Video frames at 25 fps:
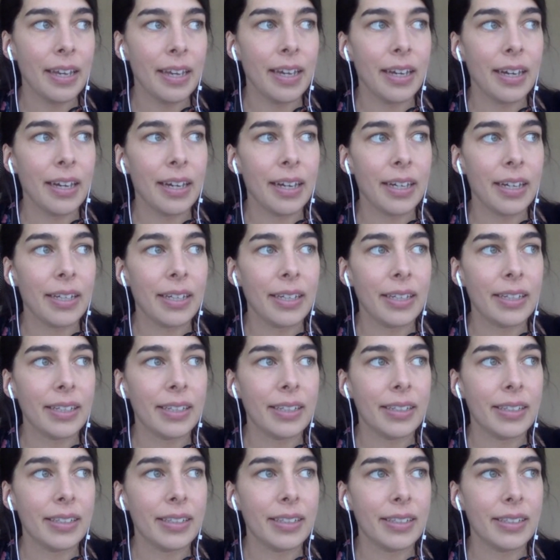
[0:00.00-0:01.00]

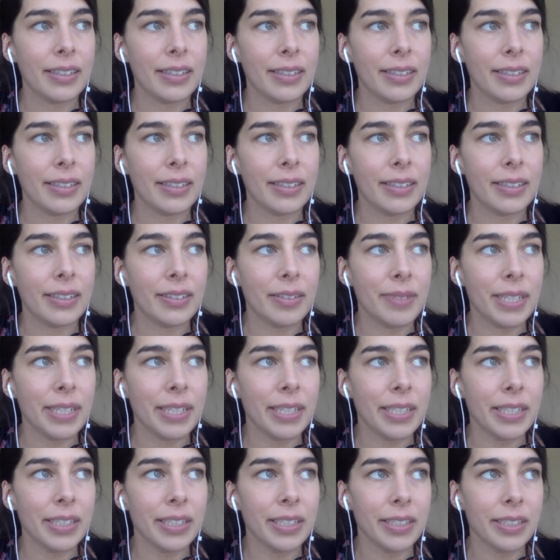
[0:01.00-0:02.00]
I mean,
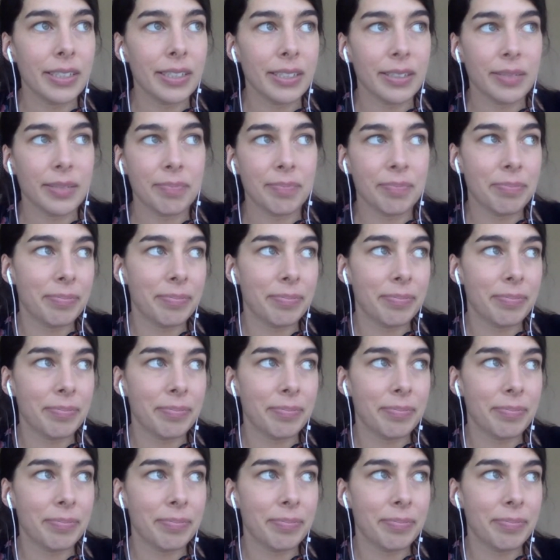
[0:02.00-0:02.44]
here it's